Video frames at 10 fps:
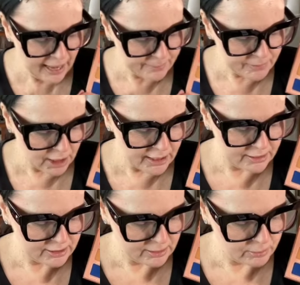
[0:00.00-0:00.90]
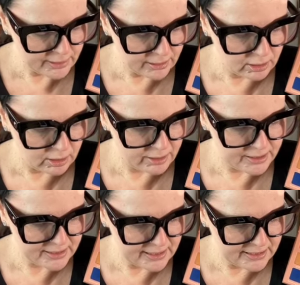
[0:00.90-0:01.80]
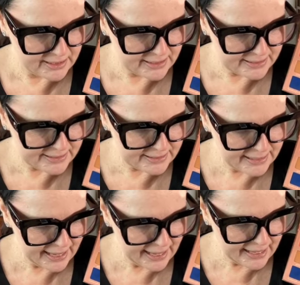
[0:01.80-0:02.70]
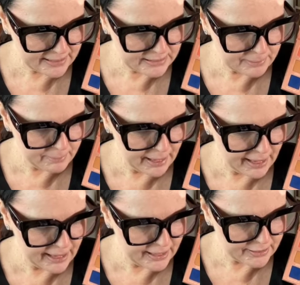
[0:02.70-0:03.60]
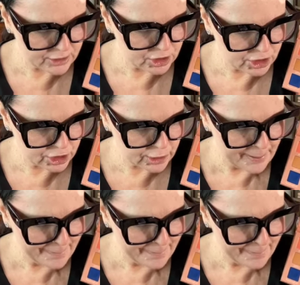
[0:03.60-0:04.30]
I'm not, would I call this an exact match?